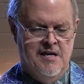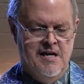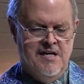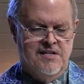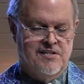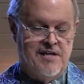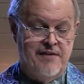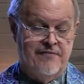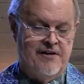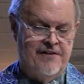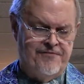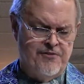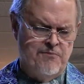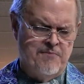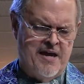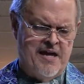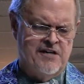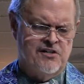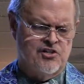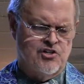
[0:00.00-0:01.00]
See, even if you
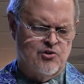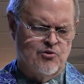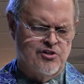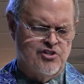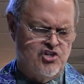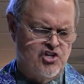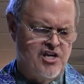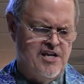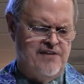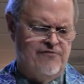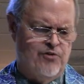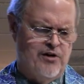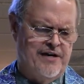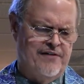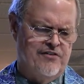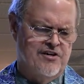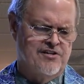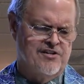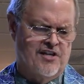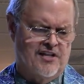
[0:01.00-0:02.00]
manage to achieve
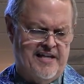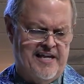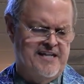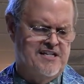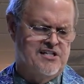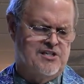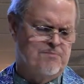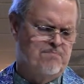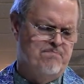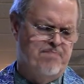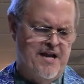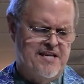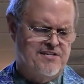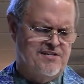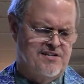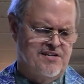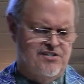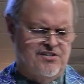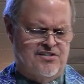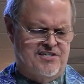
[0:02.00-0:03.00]
whatever is the latest,
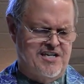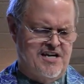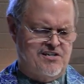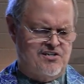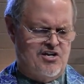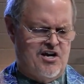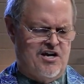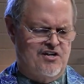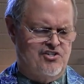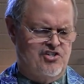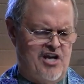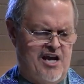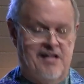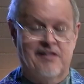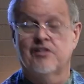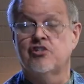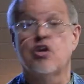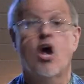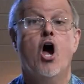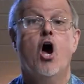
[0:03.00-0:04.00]
bestest TikTok
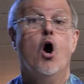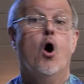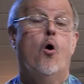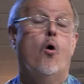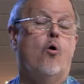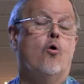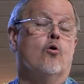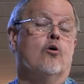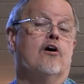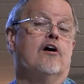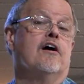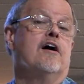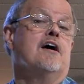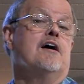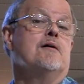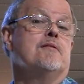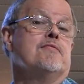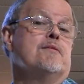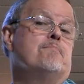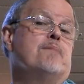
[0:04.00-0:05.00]
challenge or
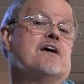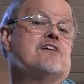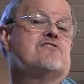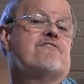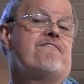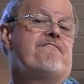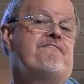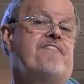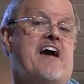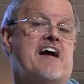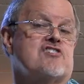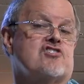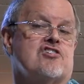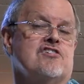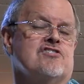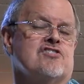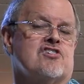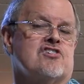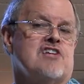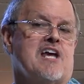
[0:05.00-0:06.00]
the best
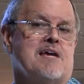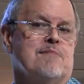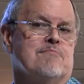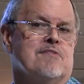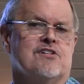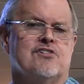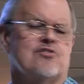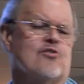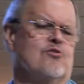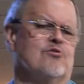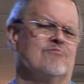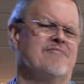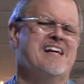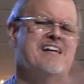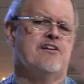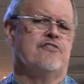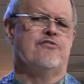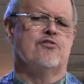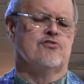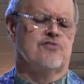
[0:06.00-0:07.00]
fashion statement or
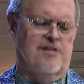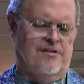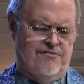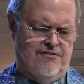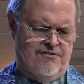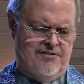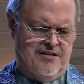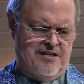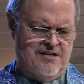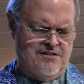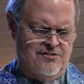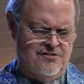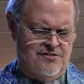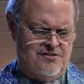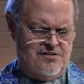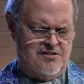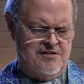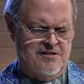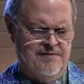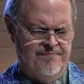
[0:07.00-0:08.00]
any of those other
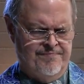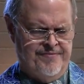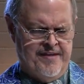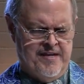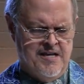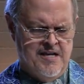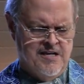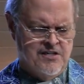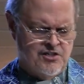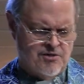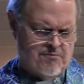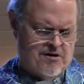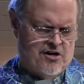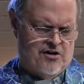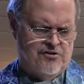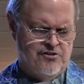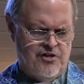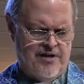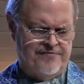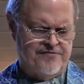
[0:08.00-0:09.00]
things,
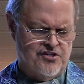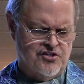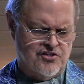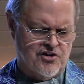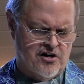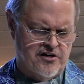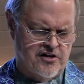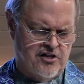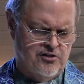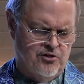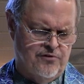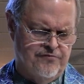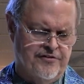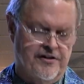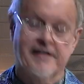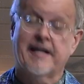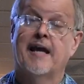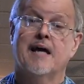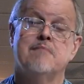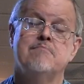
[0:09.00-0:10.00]
tomorrow you have to start all over
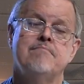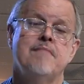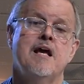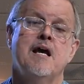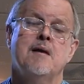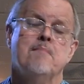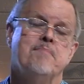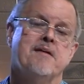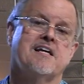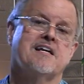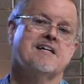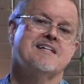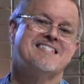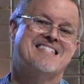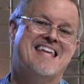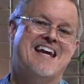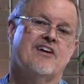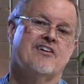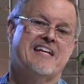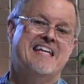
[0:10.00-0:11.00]
again, because
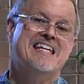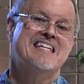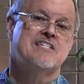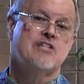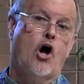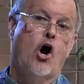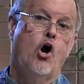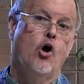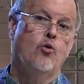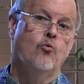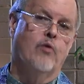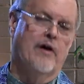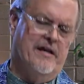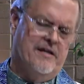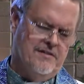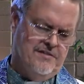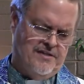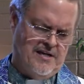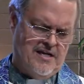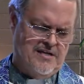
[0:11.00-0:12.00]
there is
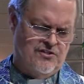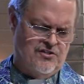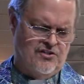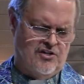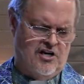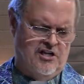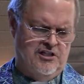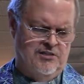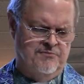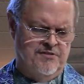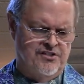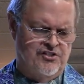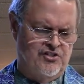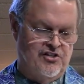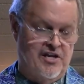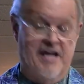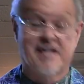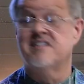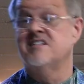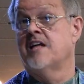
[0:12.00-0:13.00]
always, as Solomon
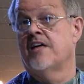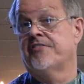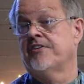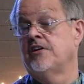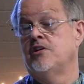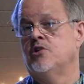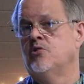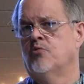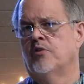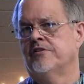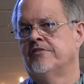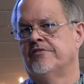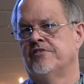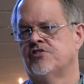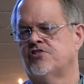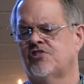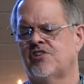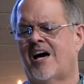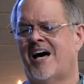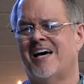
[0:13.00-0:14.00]
said, nothing new under the
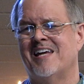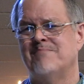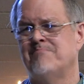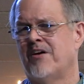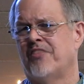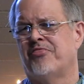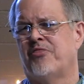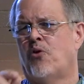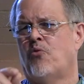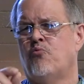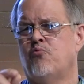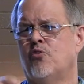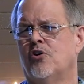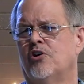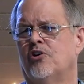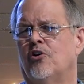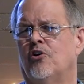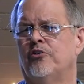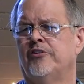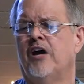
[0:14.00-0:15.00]
sun, but the
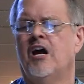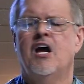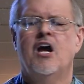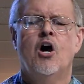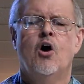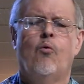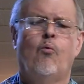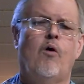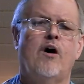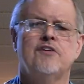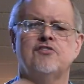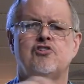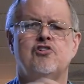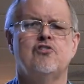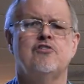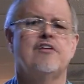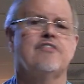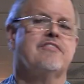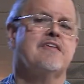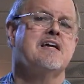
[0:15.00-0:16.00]
world wants
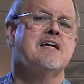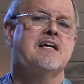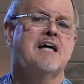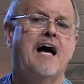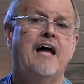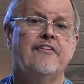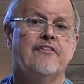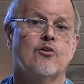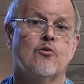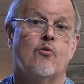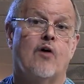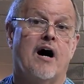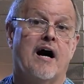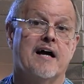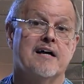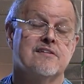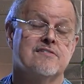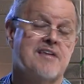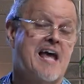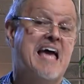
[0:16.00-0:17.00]
you to think
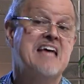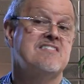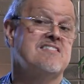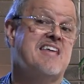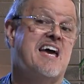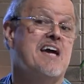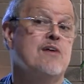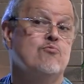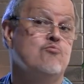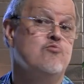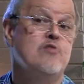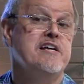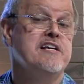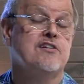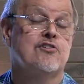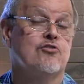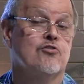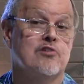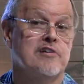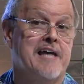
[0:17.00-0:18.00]
otherwise as they
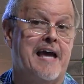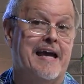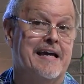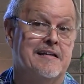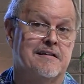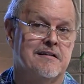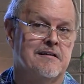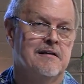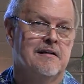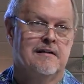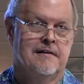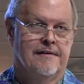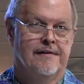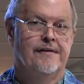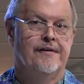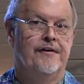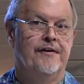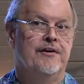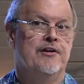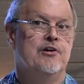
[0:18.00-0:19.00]
recreate
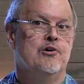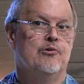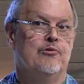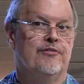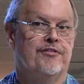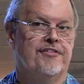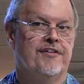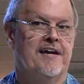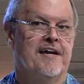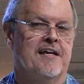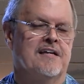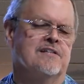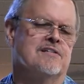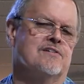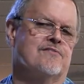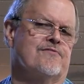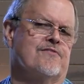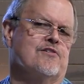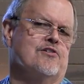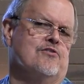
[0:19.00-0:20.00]
new
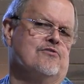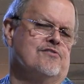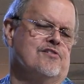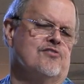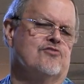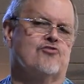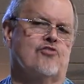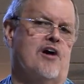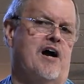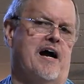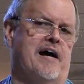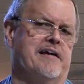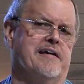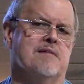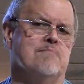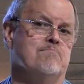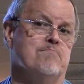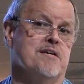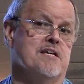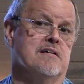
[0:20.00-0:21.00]
things for you to try
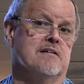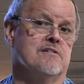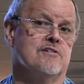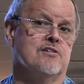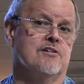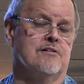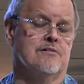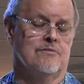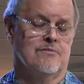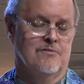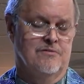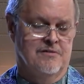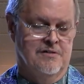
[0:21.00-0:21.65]
and be and do.